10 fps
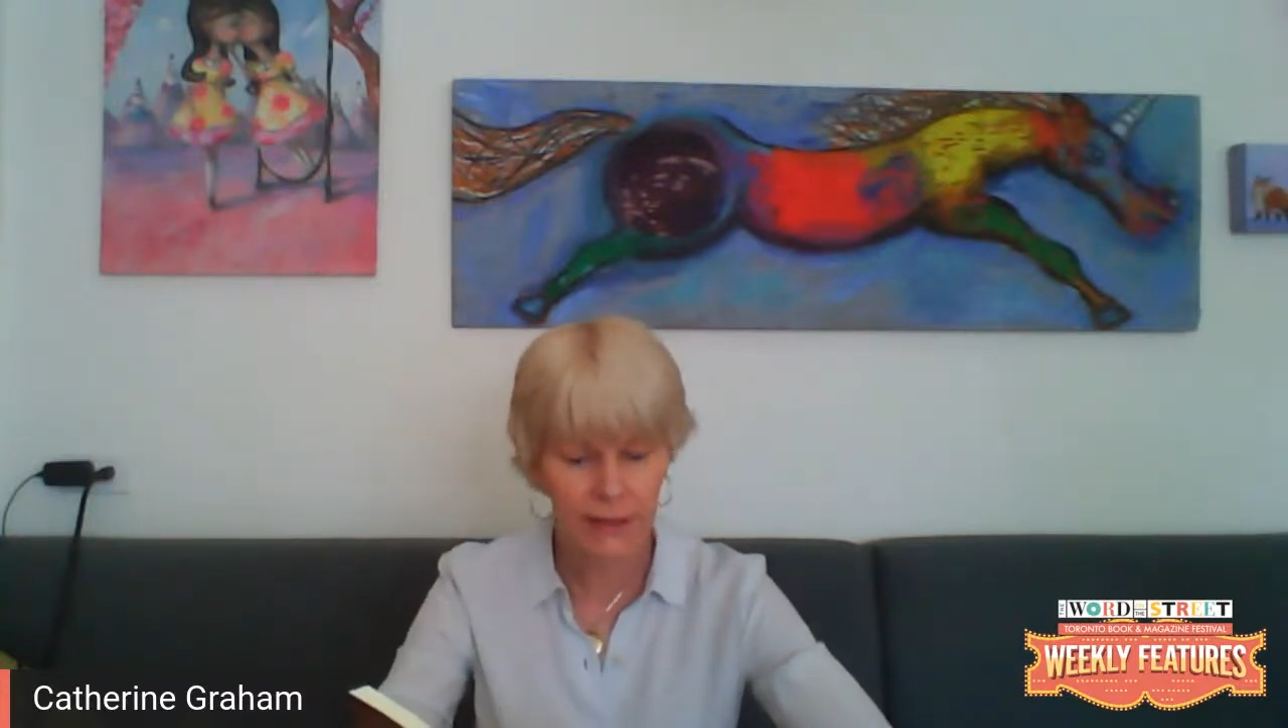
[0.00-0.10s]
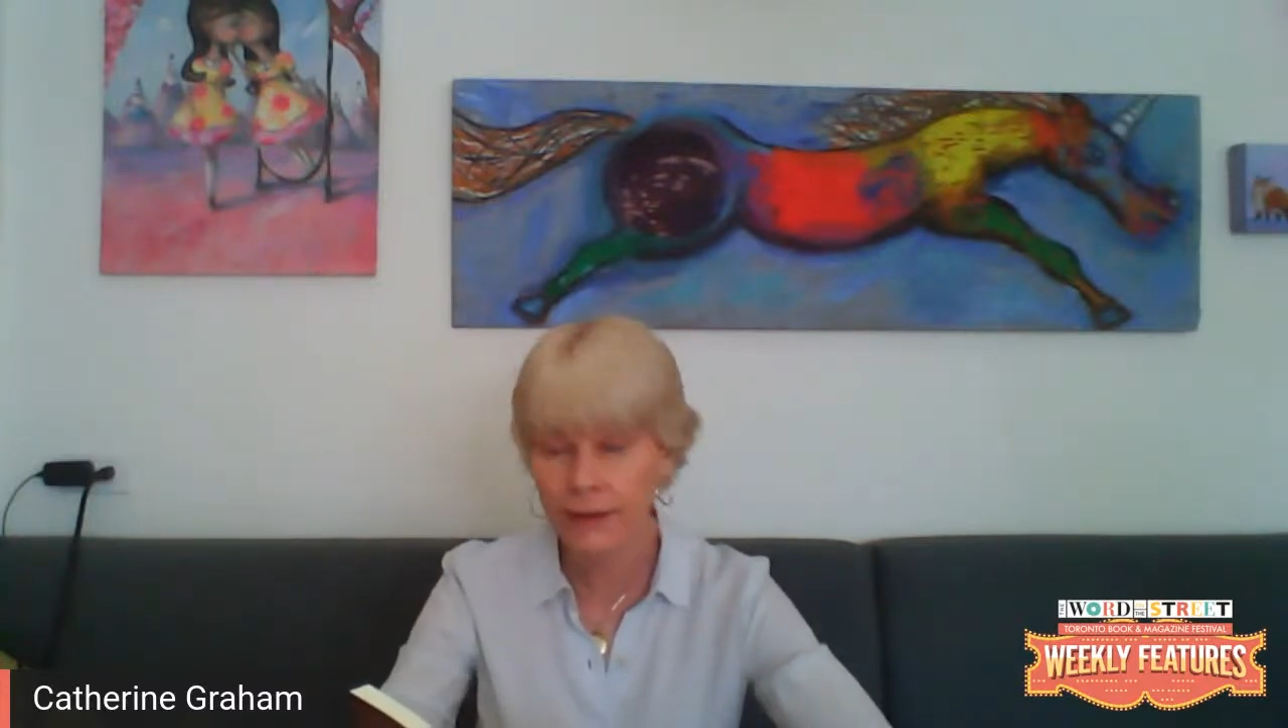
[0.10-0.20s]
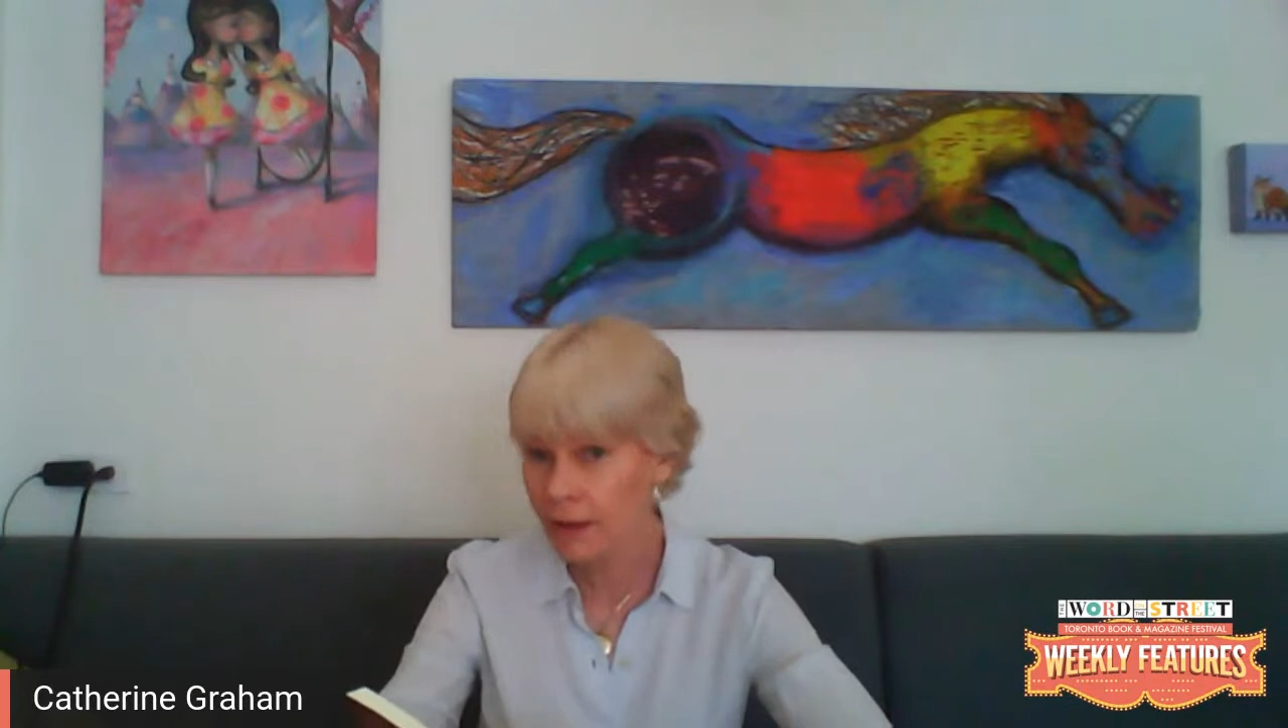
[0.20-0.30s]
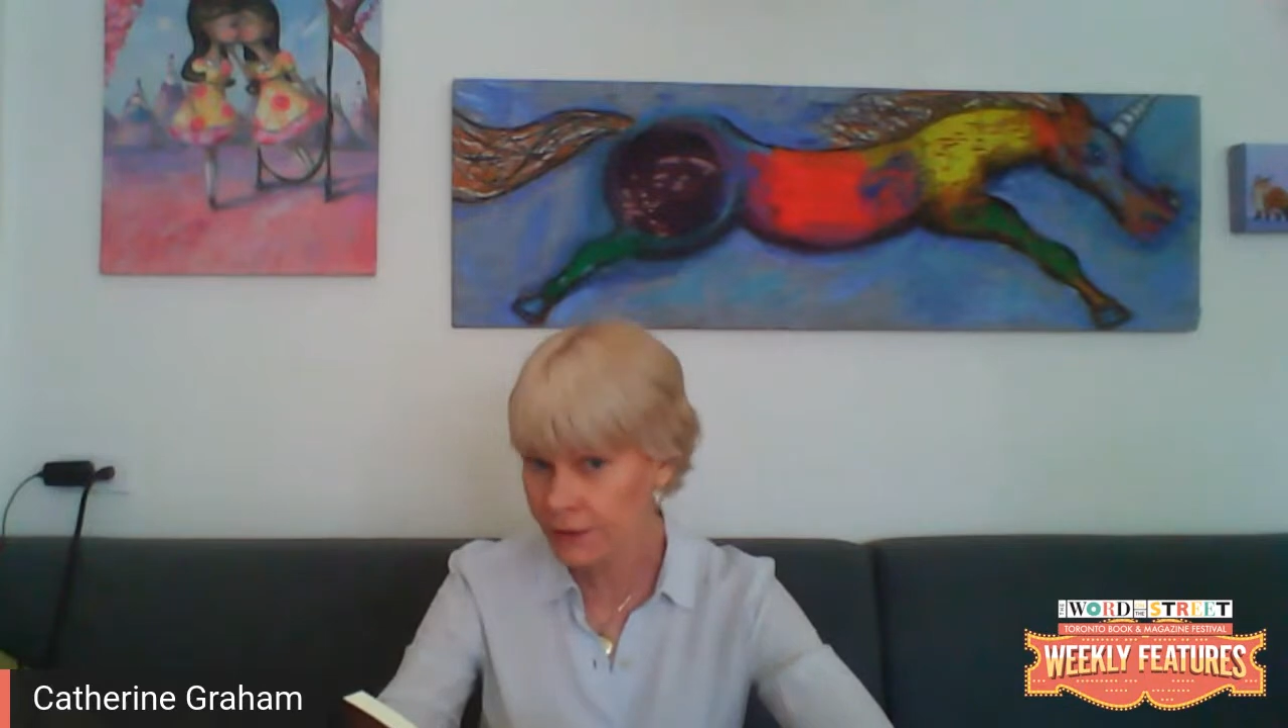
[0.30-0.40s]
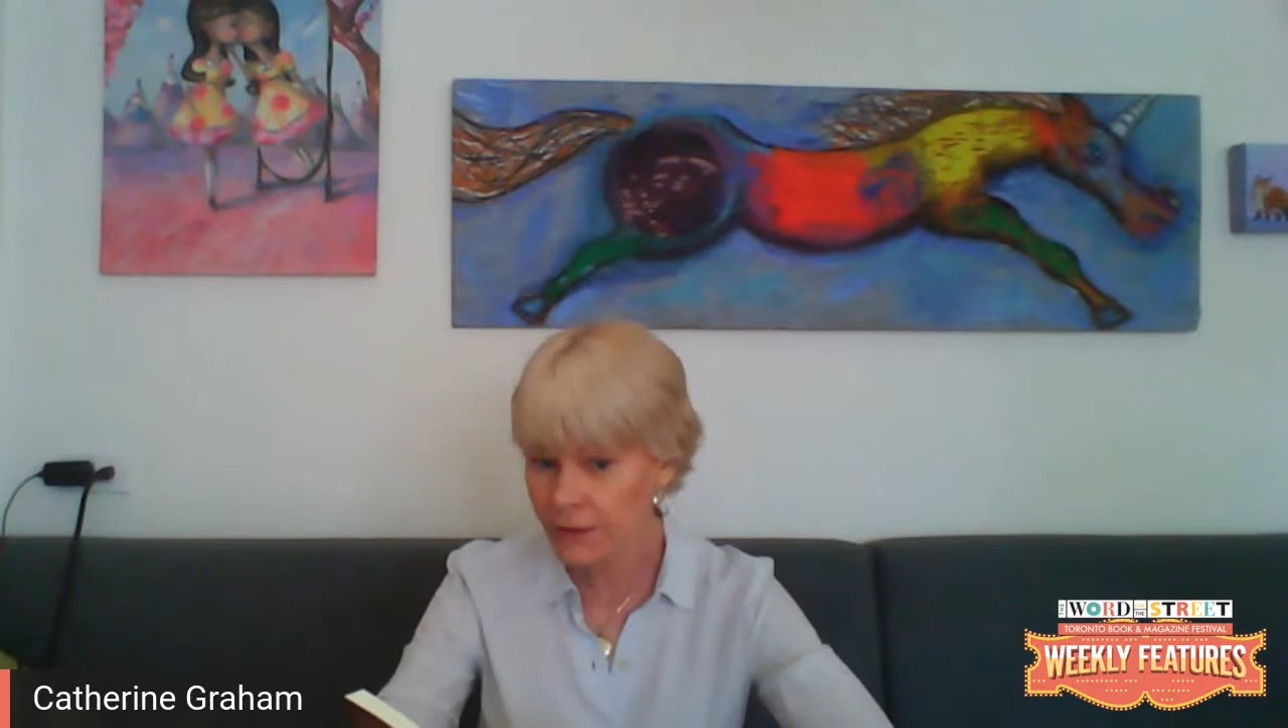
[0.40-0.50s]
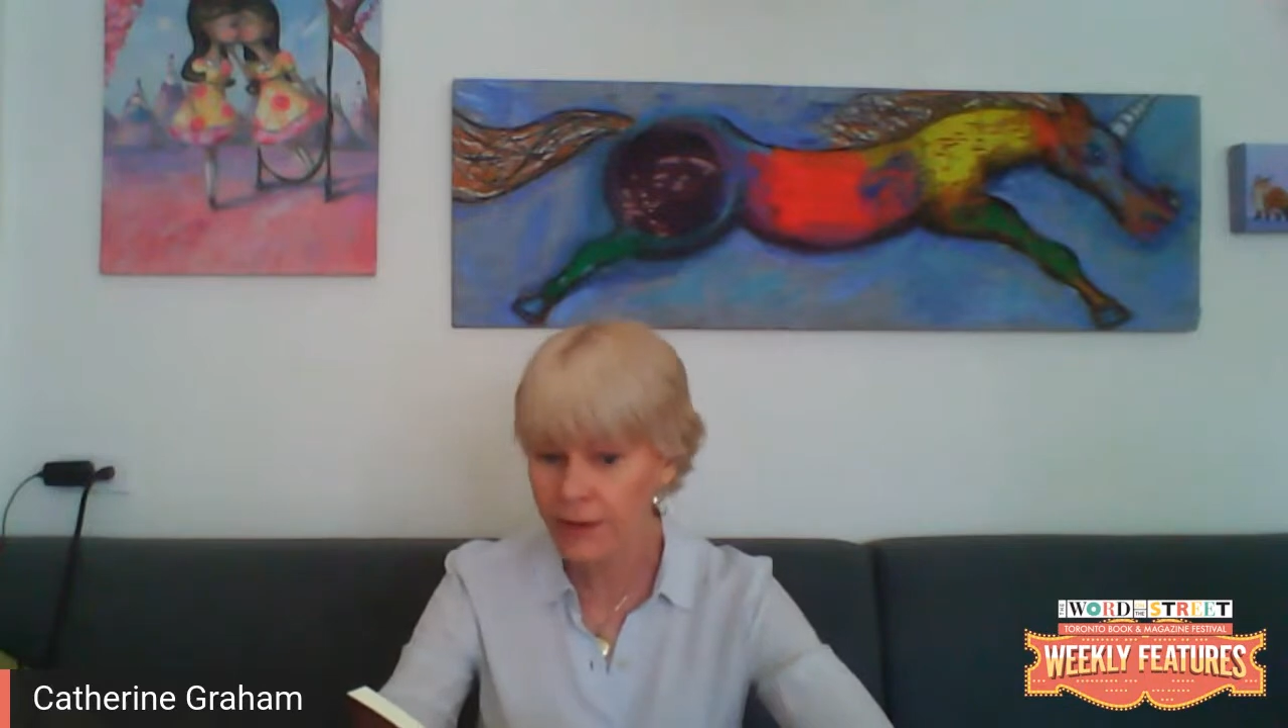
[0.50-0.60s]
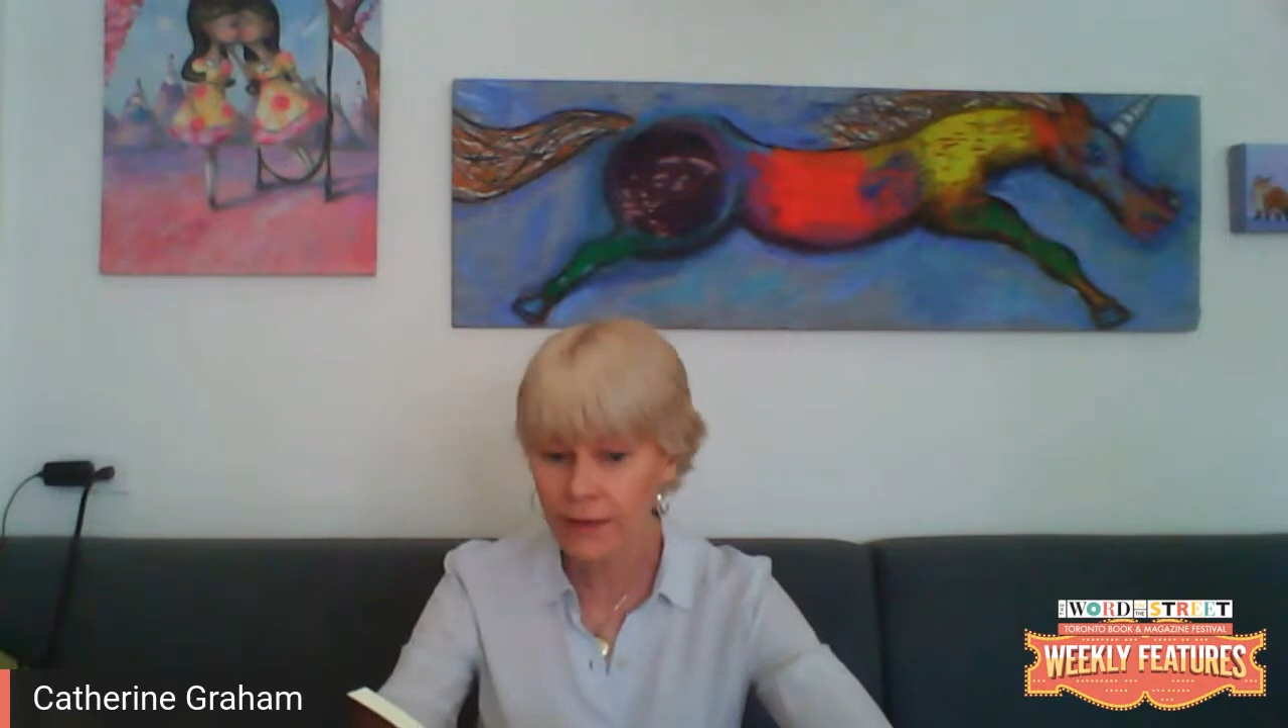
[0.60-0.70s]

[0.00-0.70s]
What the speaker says: I guide her